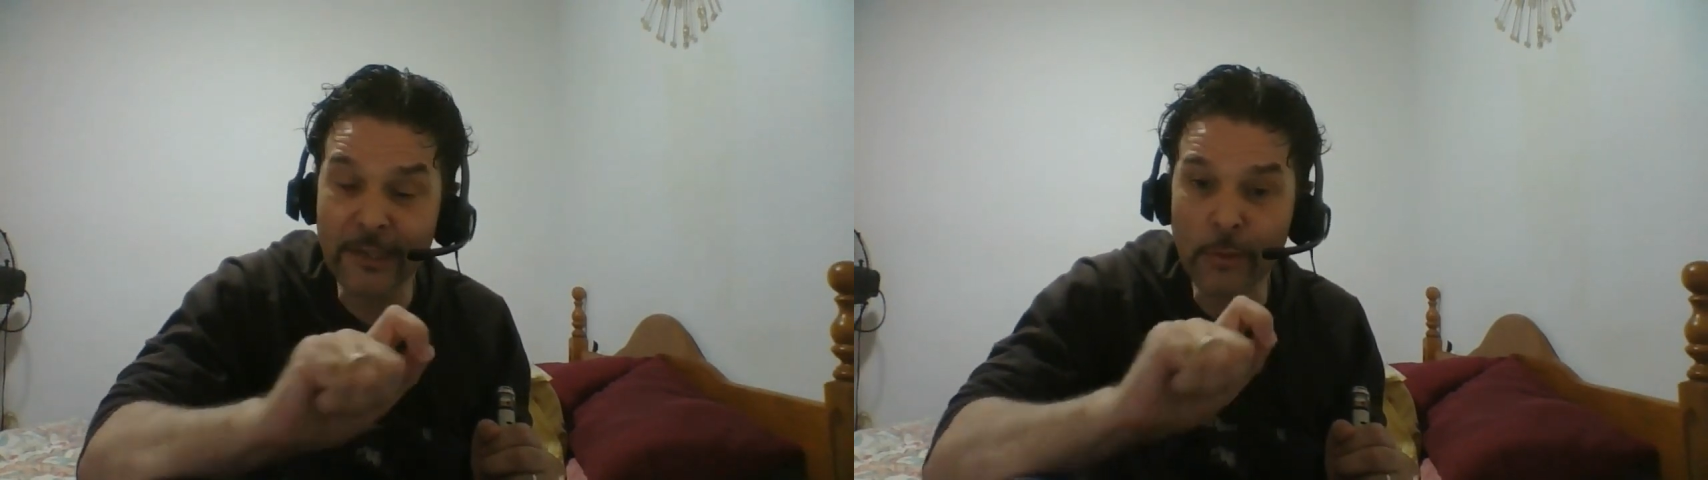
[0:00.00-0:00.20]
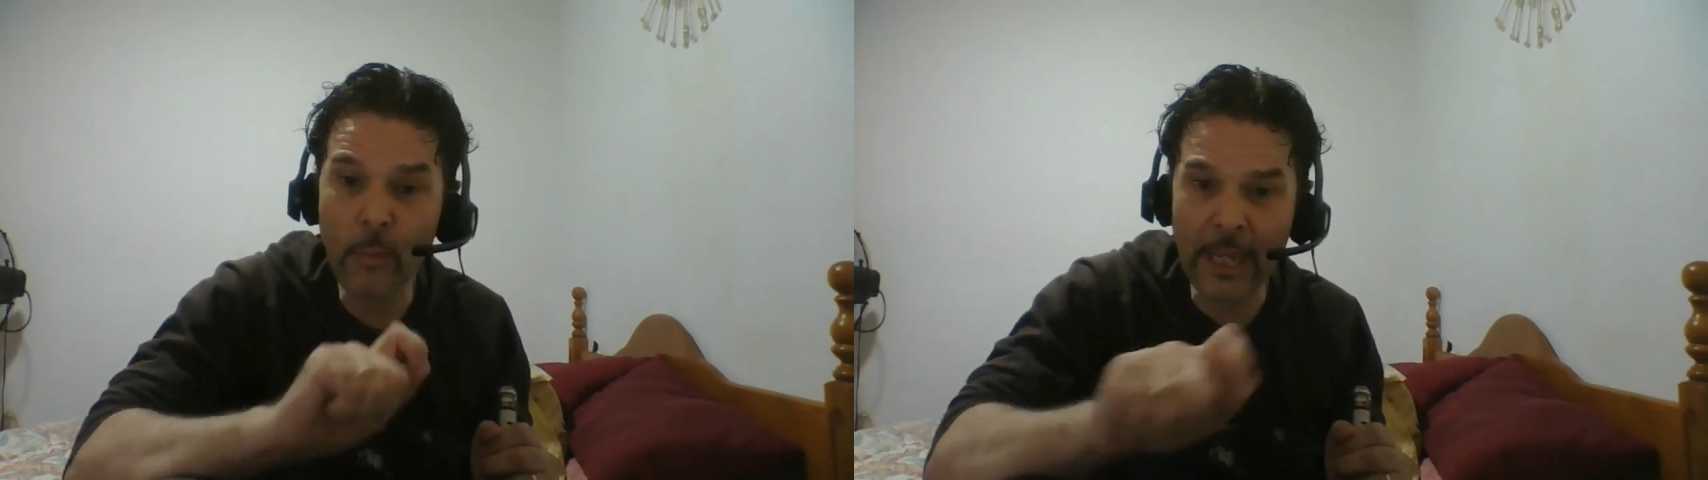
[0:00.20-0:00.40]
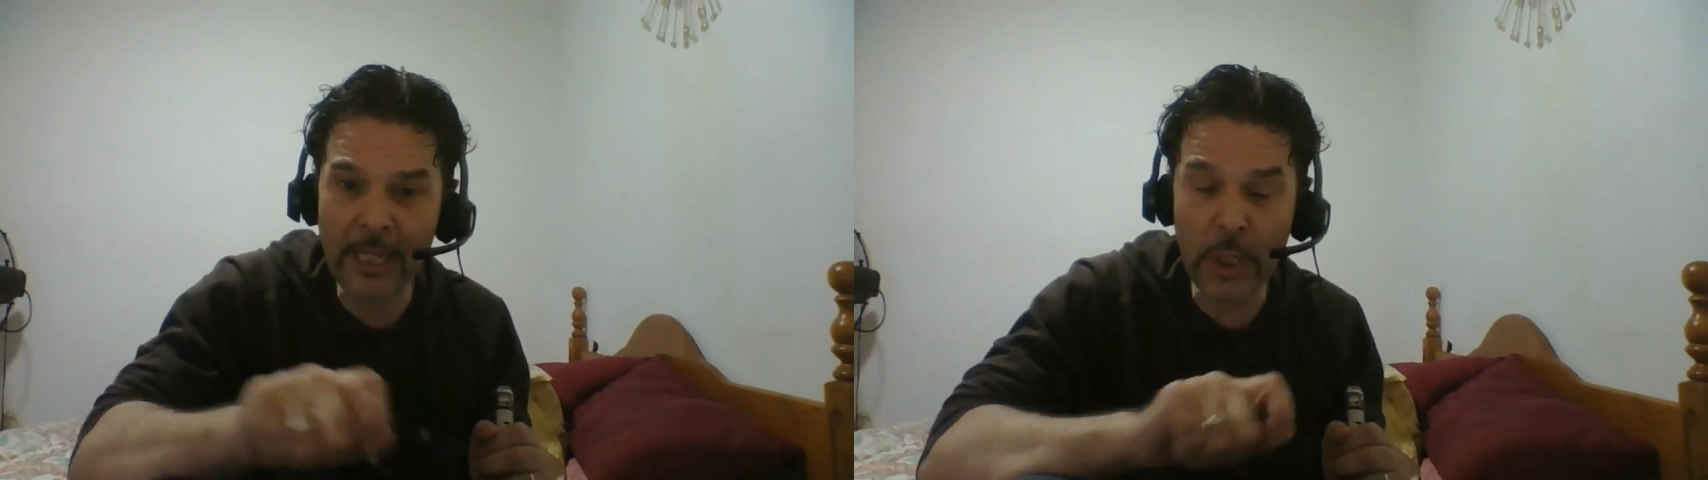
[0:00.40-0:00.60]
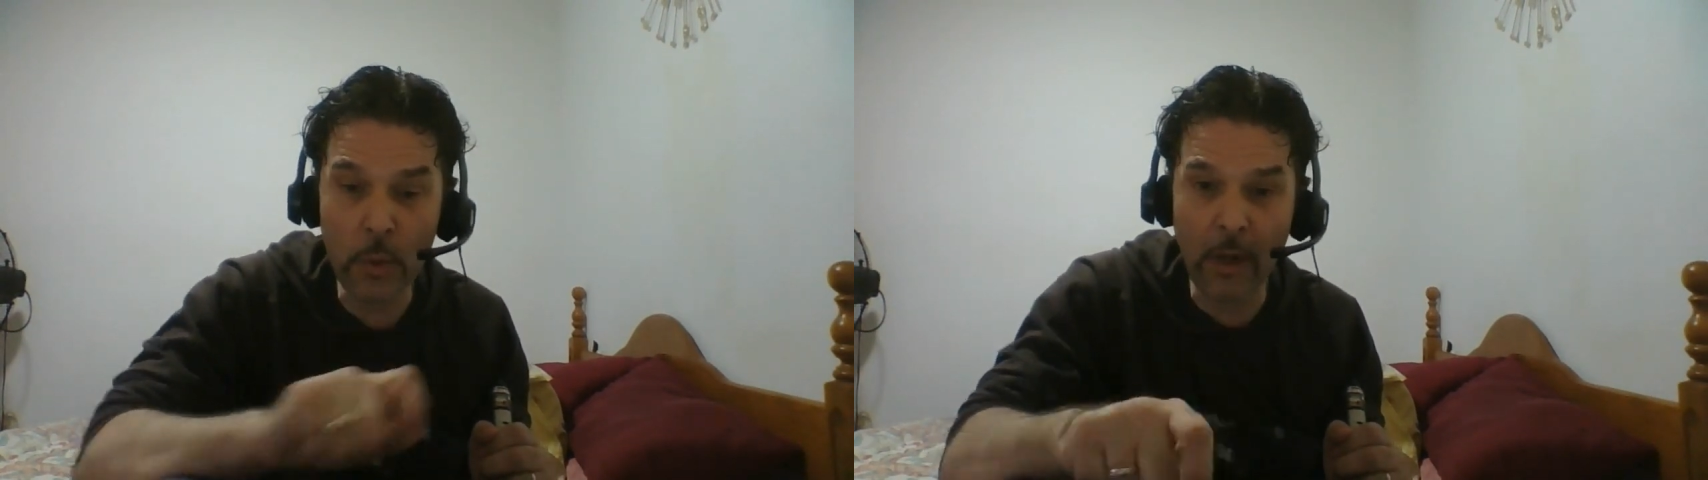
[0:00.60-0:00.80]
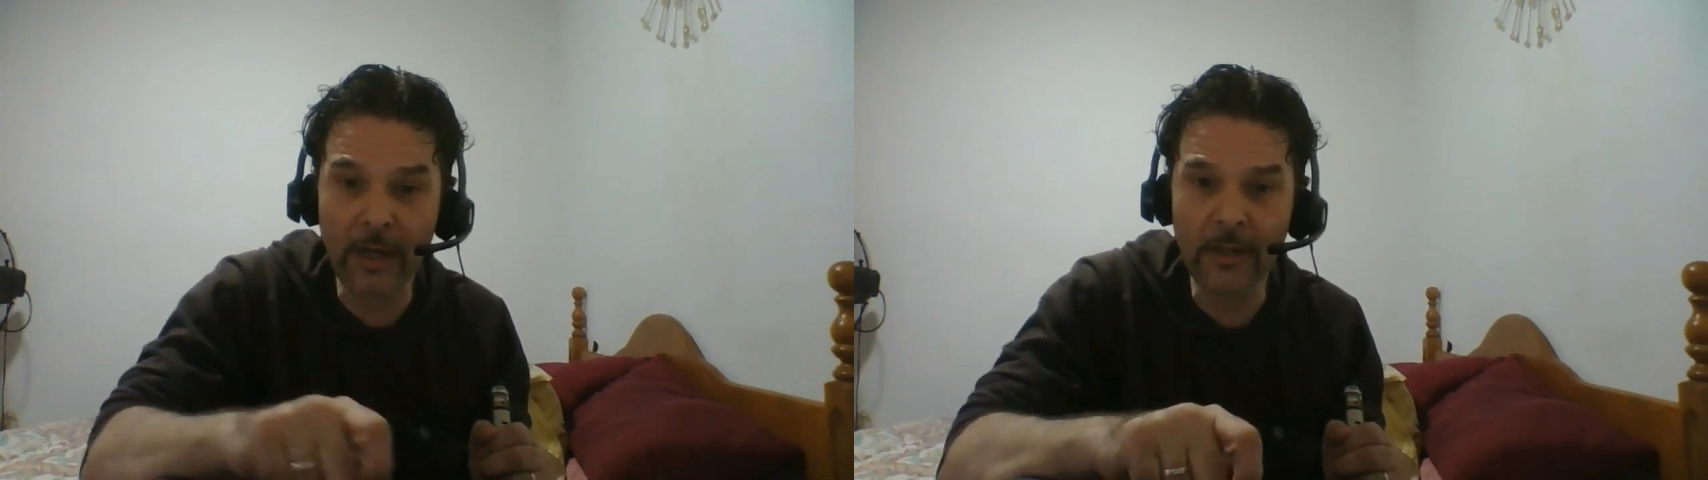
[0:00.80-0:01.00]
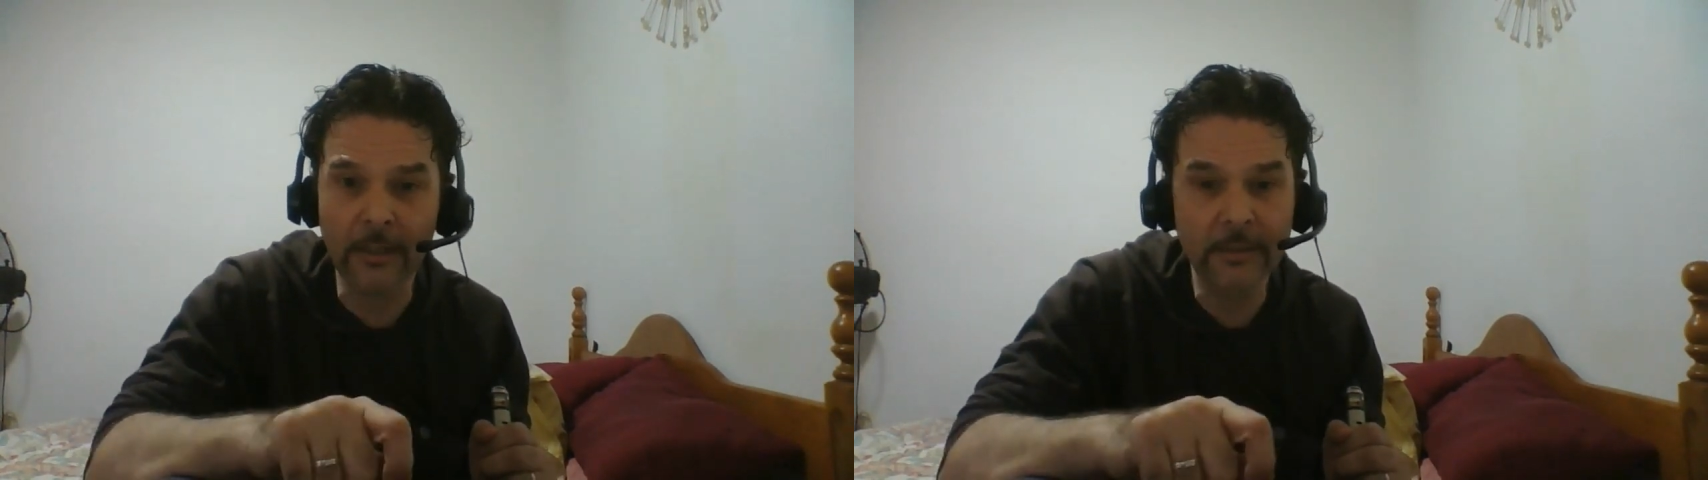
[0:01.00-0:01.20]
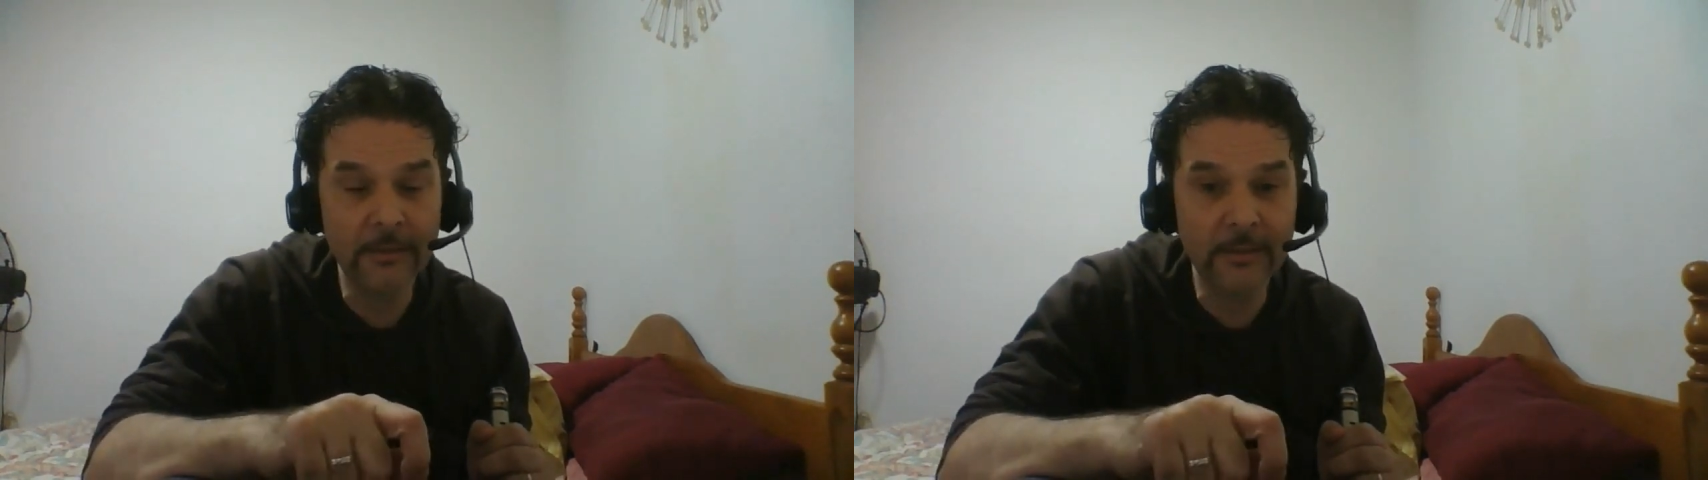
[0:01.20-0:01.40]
it's the way you are.